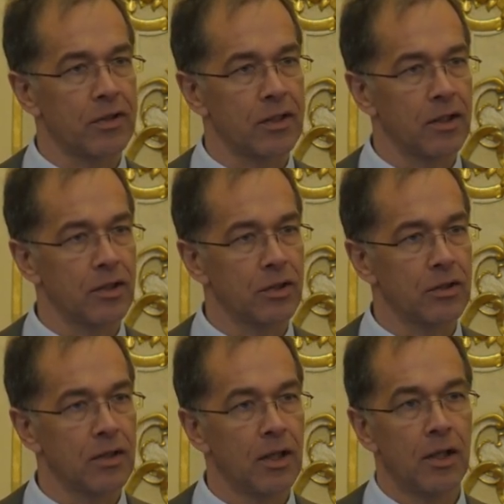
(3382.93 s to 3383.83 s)

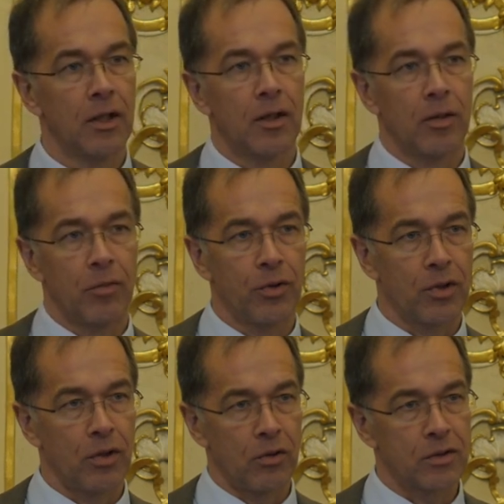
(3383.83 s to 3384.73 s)
dissertations. But
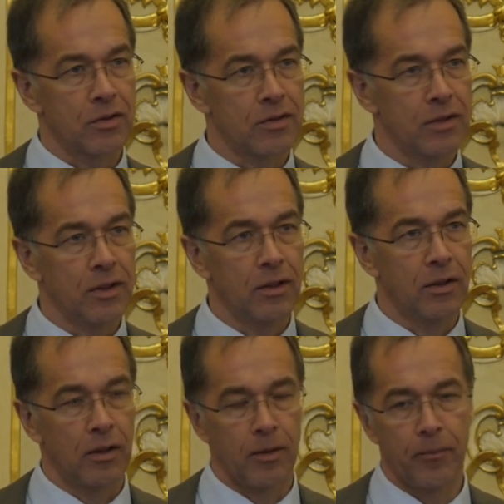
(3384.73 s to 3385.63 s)
you can also
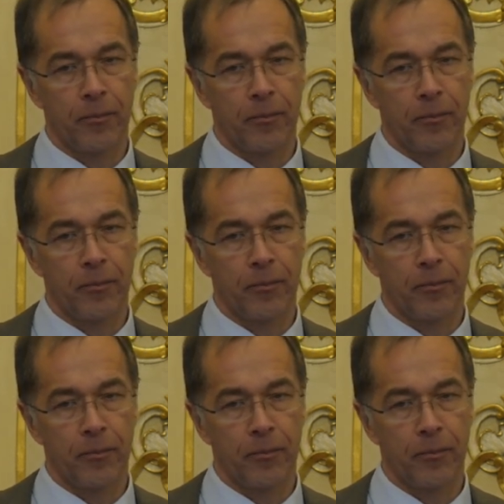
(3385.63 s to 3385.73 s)
see